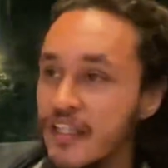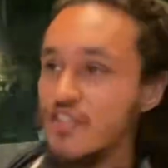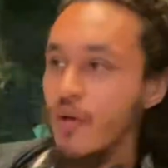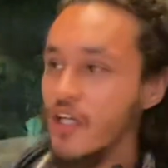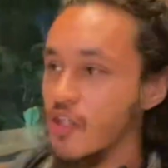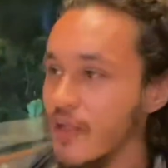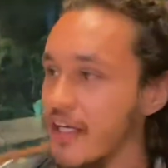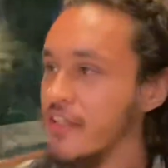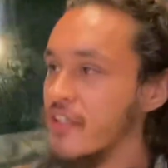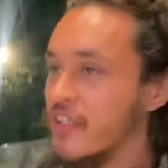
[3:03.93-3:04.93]
let's walk
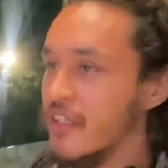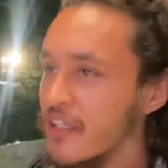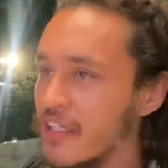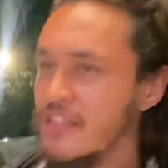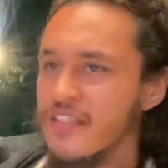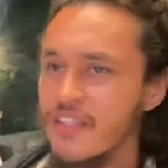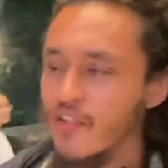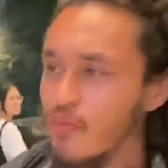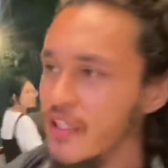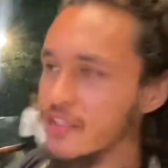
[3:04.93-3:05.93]
around and see
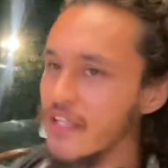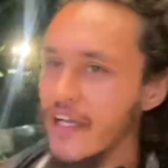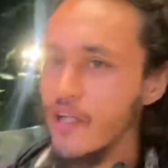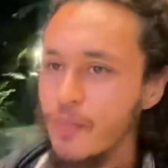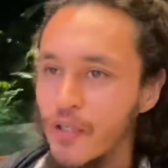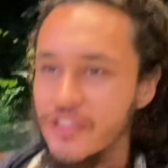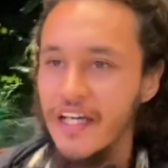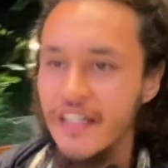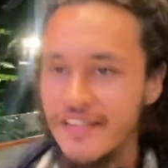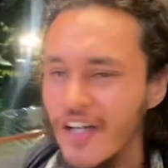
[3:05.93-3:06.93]
what the airport
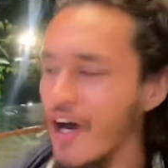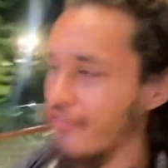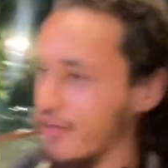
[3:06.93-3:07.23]
has to offer.